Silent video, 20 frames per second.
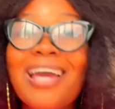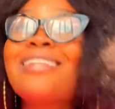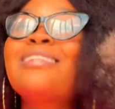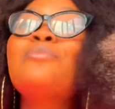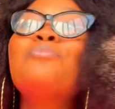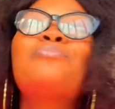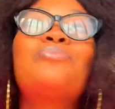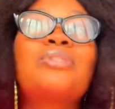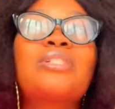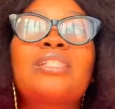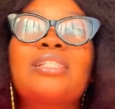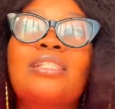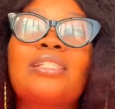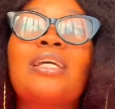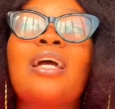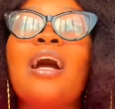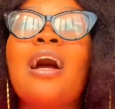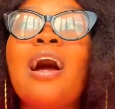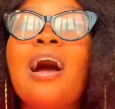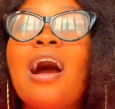Anybody,
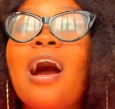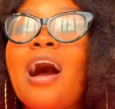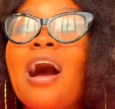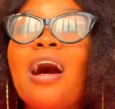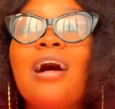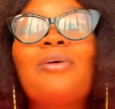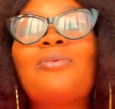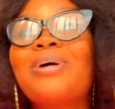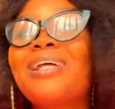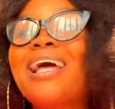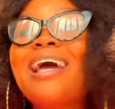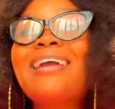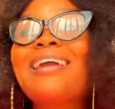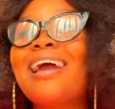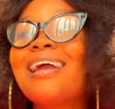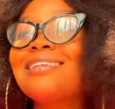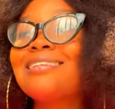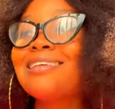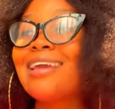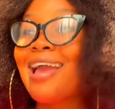whether
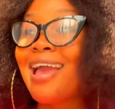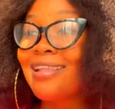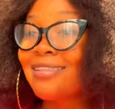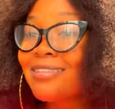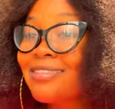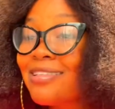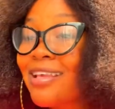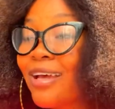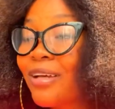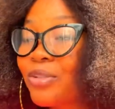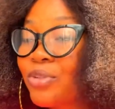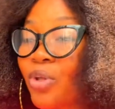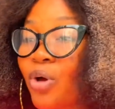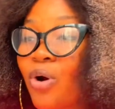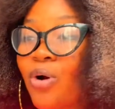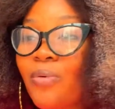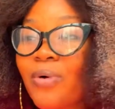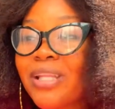you're in the health sector,